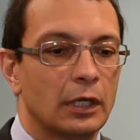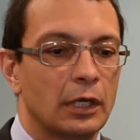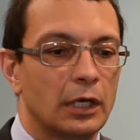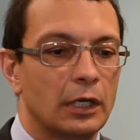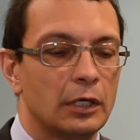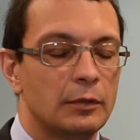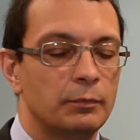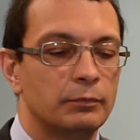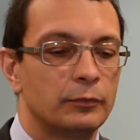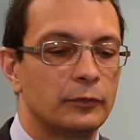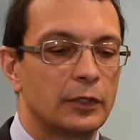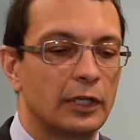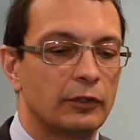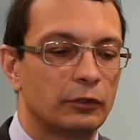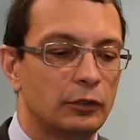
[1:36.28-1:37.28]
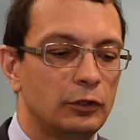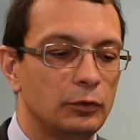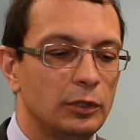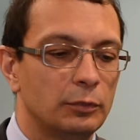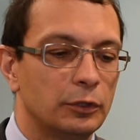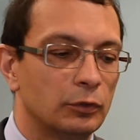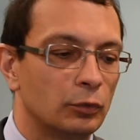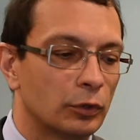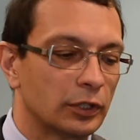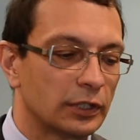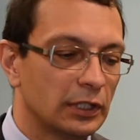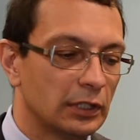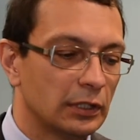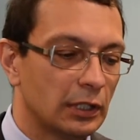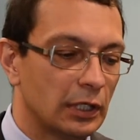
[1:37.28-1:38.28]
Has QE been
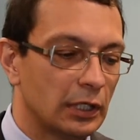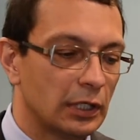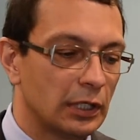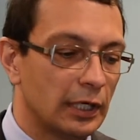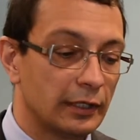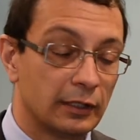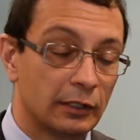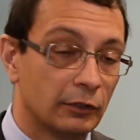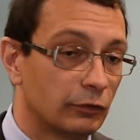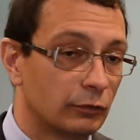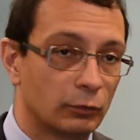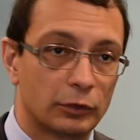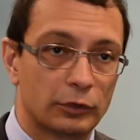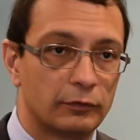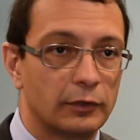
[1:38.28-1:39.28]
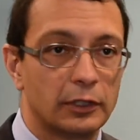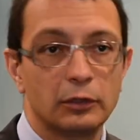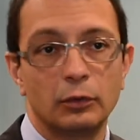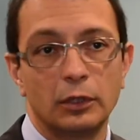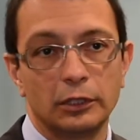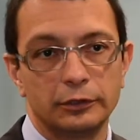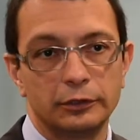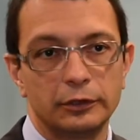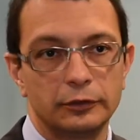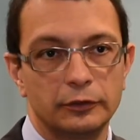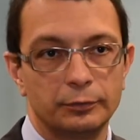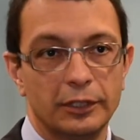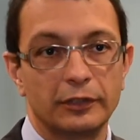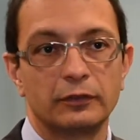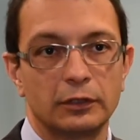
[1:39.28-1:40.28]
working? I think it's worked very well in the
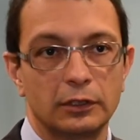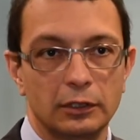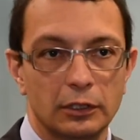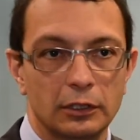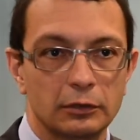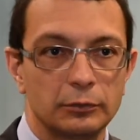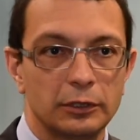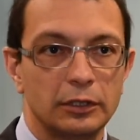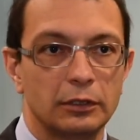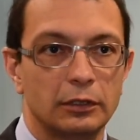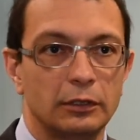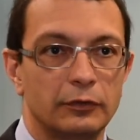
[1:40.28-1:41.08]
domestic economy.